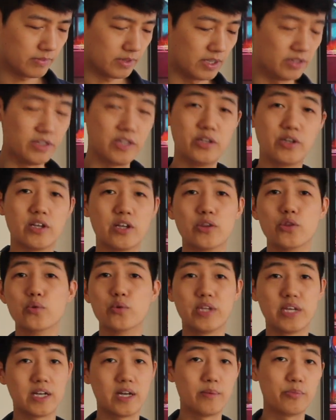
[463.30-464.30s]
and then you can do
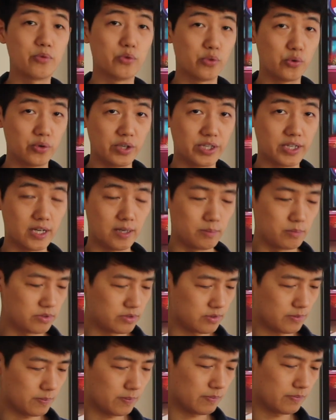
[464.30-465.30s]
that up to 3
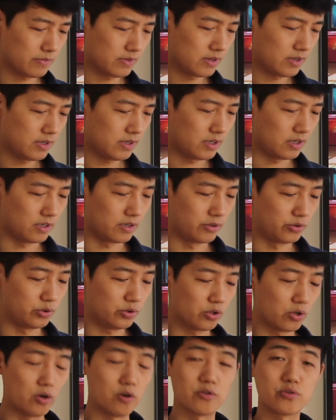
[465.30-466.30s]
times. You
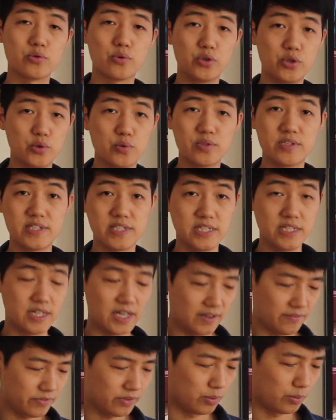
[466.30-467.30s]
can also use C
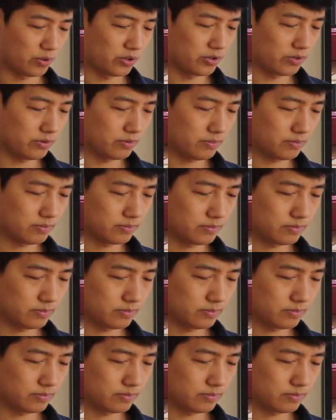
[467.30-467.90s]
afterward,